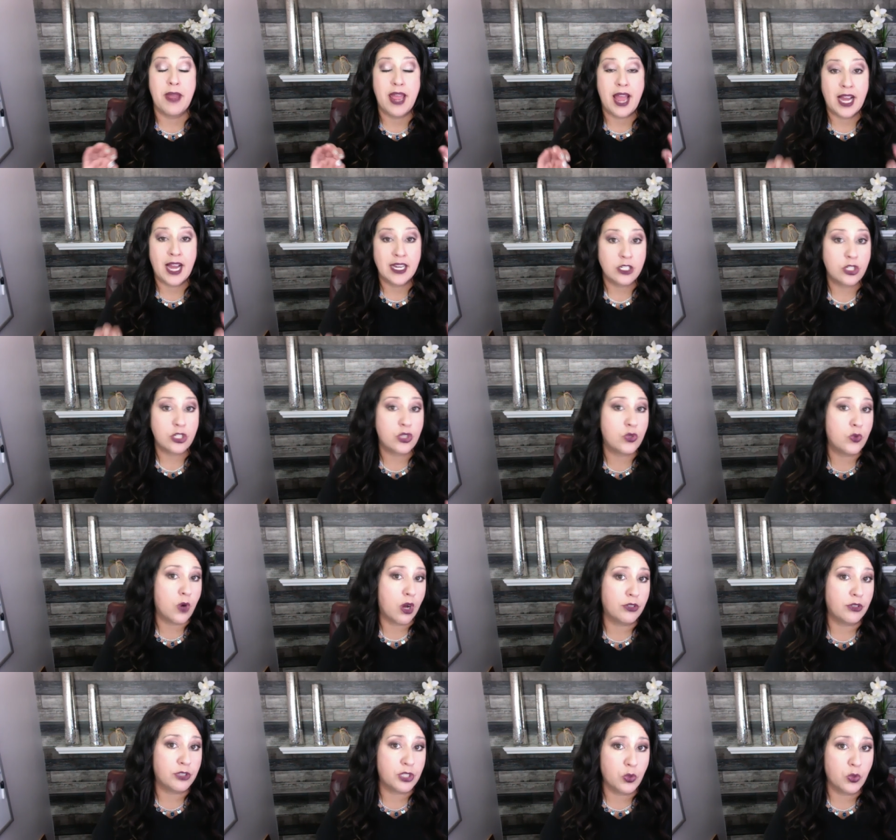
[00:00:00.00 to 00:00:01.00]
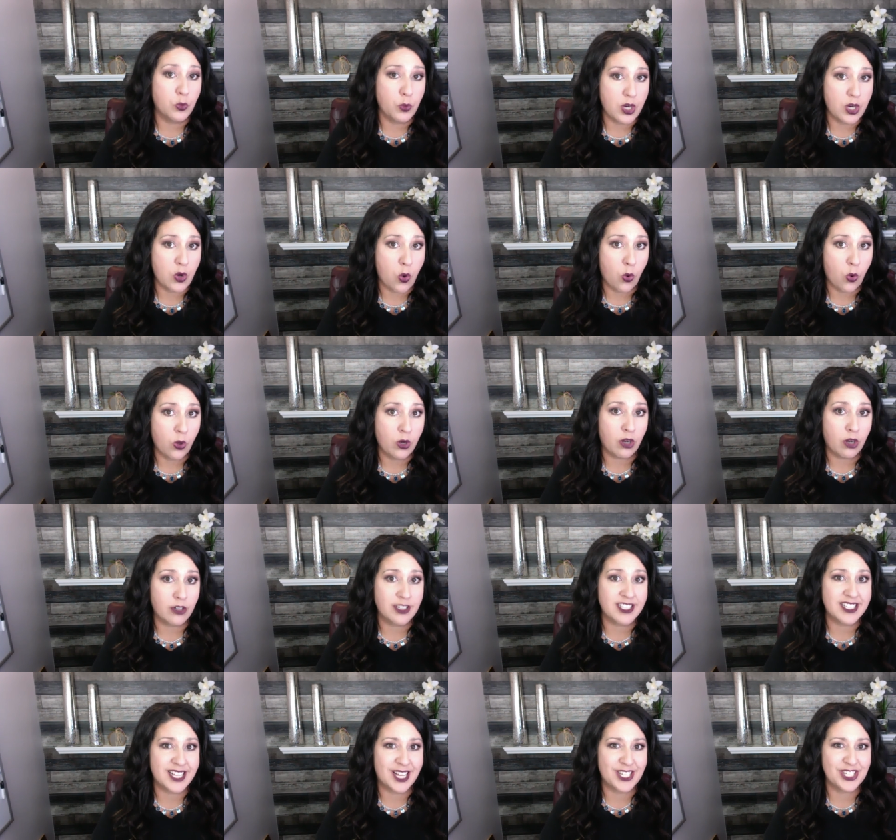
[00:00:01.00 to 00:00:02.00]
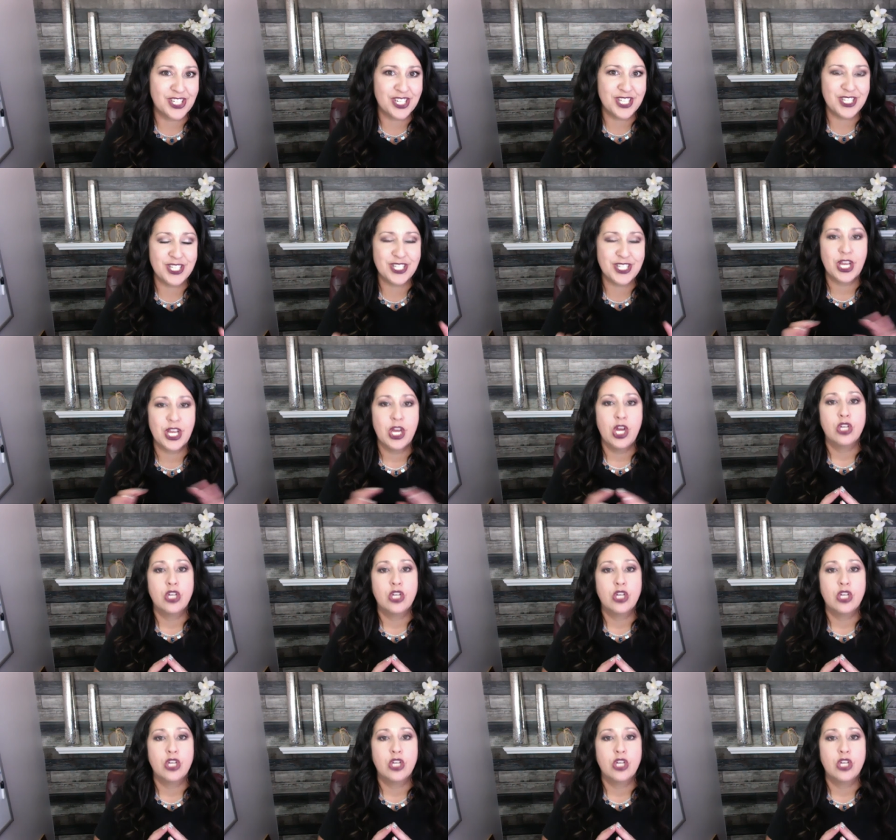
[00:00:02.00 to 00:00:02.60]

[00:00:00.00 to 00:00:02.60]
I do also record our sessions,